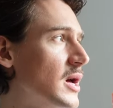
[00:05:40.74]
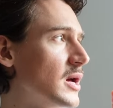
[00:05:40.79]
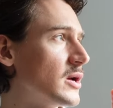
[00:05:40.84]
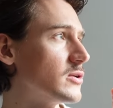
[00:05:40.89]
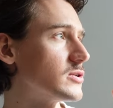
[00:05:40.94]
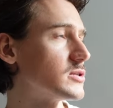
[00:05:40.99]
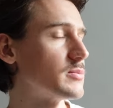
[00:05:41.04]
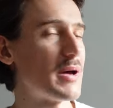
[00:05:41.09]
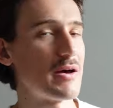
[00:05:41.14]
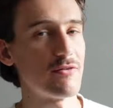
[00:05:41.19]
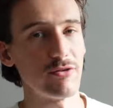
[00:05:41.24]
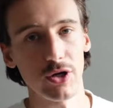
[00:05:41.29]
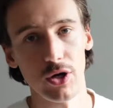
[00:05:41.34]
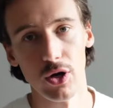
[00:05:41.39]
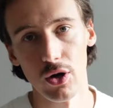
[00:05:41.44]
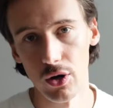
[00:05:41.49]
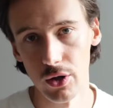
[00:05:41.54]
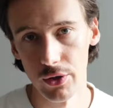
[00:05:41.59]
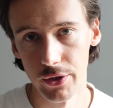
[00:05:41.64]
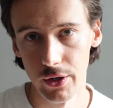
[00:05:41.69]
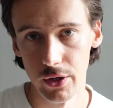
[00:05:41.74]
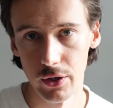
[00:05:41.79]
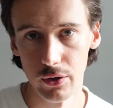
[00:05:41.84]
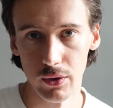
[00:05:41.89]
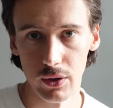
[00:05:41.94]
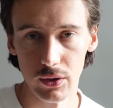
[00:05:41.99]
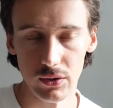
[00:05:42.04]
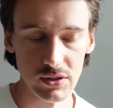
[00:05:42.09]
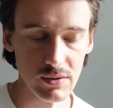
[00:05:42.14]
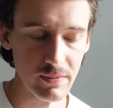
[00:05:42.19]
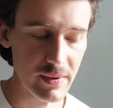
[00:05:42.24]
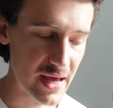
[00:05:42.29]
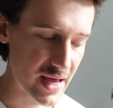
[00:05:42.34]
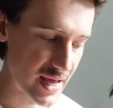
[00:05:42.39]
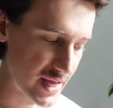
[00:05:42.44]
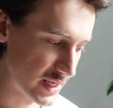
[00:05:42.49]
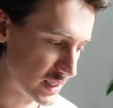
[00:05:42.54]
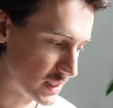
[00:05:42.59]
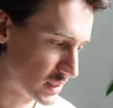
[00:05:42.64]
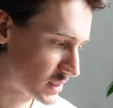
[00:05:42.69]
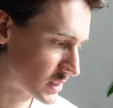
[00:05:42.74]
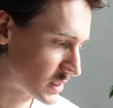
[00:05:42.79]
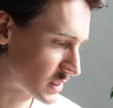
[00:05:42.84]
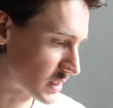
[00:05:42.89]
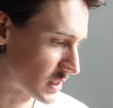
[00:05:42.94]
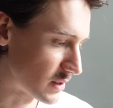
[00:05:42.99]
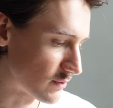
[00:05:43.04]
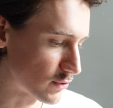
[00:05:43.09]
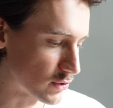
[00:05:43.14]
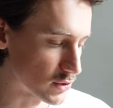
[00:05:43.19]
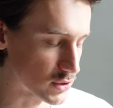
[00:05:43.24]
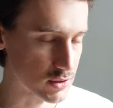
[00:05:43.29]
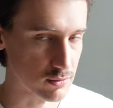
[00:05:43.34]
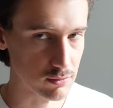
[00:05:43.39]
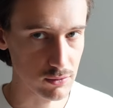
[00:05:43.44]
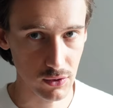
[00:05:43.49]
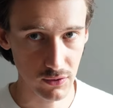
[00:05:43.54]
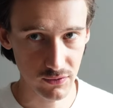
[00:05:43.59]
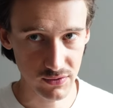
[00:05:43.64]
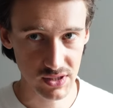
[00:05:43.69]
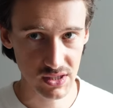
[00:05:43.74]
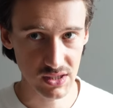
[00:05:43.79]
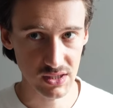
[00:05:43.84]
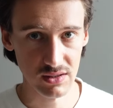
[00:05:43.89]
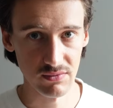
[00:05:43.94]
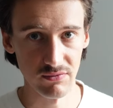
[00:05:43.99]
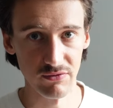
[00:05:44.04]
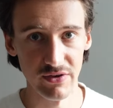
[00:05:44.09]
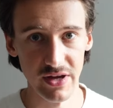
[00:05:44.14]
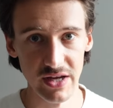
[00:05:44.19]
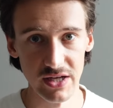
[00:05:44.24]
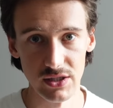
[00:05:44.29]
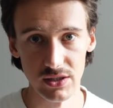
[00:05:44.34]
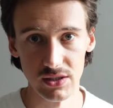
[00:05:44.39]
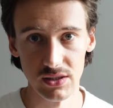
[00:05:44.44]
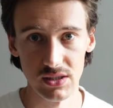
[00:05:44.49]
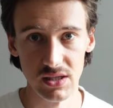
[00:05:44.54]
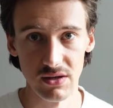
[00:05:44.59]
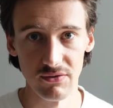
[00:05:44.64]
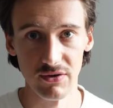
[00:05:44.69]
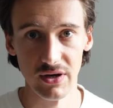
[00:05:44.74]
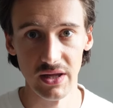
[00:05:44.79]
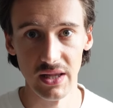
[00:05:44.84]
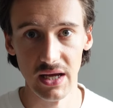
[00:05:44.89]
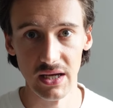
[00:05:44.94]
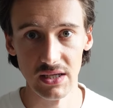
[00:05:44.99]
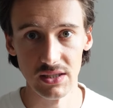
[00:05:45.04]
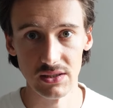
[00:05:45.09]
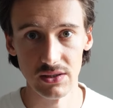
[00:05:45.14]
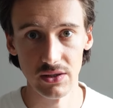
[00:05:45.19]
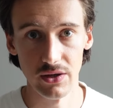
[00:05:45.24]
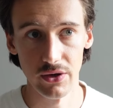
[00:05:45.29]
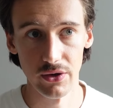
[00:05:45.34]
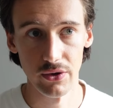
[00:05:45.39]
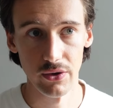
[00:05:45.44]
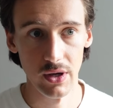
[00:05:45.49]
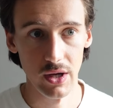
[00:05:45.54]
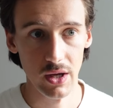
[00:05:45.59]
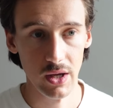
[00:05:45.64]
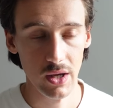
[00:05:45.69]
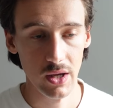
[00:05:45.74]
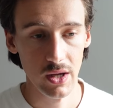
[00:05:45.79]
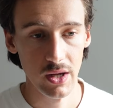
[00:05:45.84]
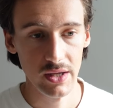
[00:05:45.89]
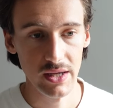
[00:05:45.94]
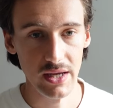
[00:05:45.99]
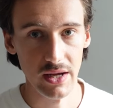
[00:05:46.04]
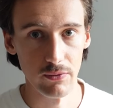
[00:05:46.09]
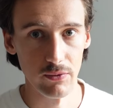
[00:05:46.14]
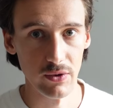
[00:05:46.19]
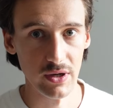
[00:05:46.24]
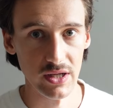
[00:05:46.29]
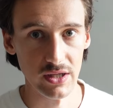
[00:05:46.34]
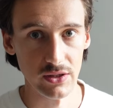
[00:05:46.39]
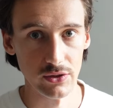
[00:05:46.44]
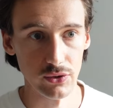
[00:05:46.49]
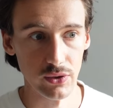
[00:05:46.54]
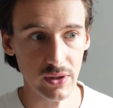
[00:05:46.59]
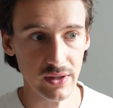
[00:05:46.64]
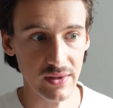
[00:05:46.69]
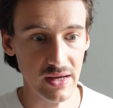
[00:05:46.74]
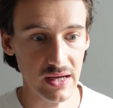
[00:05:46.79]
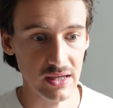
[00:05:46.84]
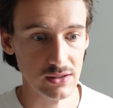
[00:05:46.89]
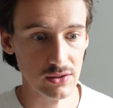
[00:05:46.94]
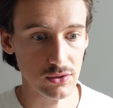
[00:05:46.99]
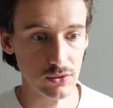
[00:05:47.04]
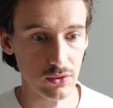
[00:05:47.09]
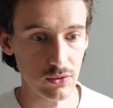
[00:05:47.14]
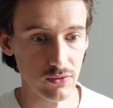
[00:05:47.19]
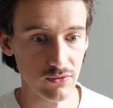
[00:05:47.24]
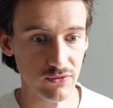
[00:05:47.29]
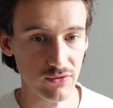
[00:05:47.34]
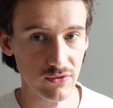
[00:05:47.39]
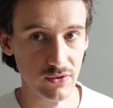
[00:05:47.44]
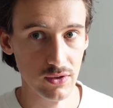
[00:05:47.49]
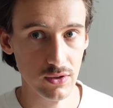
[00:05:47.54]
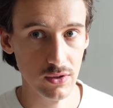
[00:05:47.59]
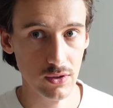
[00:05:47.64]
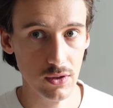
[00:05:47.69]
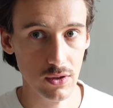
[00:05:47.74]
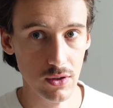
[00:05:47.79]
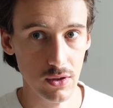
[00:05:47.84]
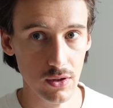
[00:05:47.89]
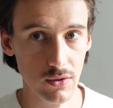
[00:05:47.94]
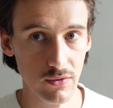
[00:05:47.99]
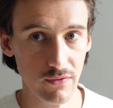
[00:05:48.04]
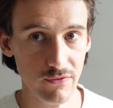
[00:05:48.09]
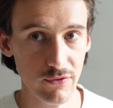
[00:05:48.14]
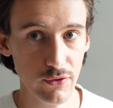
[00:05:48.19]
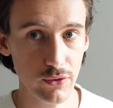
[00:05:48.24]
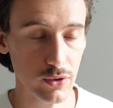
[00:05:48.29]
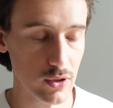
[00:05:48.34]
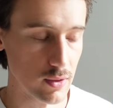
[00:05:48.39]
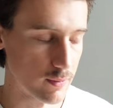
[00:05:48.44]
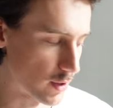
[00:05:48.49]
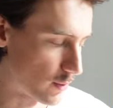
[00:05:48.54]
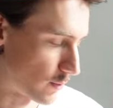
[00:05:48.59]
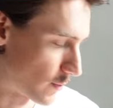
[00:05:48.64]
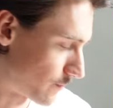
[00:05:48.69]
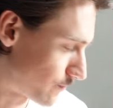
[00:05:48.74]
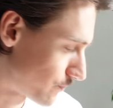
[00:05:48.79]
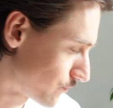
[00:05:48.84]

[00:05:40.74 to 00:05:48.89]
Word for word: got some avocado, I've got some eggs, and I've got some obviously some veg and stuff like that. So yeah, really enjoying that sort of food at the moment.